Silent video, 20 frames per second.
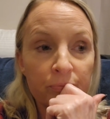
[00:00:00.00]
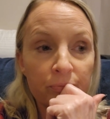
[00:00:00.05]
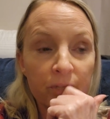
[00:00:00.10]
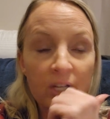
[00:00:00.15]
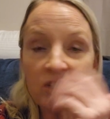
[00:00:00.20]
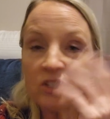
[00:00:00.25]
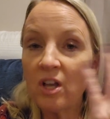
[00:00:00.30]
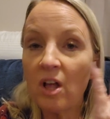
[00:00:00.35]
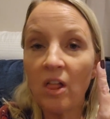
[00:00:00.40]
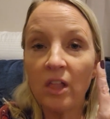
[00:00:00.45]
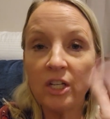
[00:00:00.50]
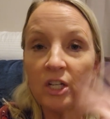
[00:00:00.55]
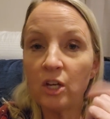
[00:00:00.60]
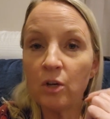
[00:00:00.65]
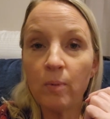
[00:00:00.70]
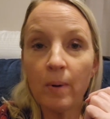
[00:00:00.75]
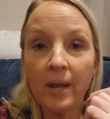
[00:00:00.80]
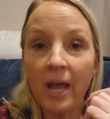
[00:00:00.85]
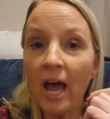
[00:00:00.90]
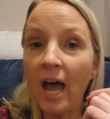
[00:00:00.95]
That's all I
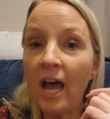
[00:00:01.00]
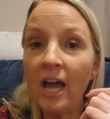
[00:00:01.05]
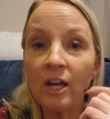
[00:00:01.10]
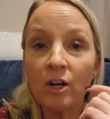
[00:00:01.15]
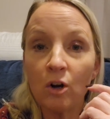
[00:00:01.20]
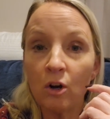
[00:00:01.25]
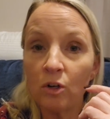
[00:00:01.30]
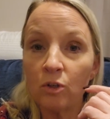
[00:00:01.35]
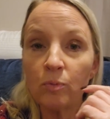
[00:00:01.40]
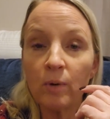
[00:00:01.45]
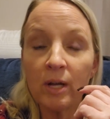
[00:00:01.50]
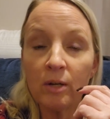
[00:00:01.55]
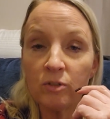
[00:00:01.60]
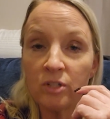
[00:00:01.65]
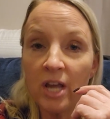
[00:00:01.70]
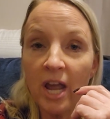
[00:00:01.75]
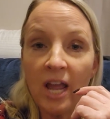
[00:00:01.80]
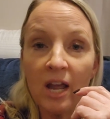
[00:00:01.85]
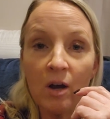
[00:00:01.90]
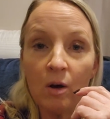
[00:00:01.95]
knew. I, I had heard around
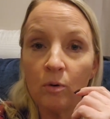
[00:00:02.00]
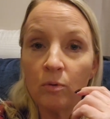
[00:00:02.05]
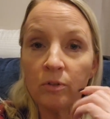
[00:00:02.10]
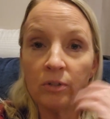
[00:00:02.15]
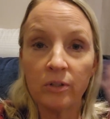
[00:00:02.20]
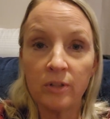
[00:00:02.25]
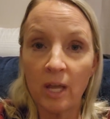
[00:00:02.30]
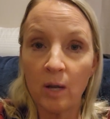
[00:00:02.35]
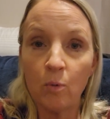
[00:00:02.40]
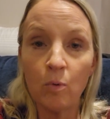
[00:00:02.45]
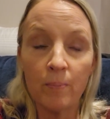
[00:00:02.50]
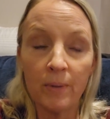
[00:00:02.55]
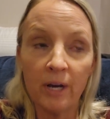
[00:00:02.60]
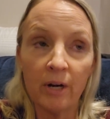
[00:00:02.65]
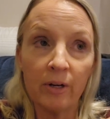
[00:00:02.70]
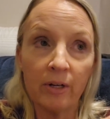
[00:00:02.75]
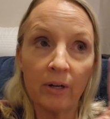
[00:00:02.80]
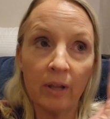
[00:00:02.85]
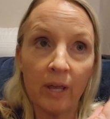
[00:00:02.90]
town that they were married.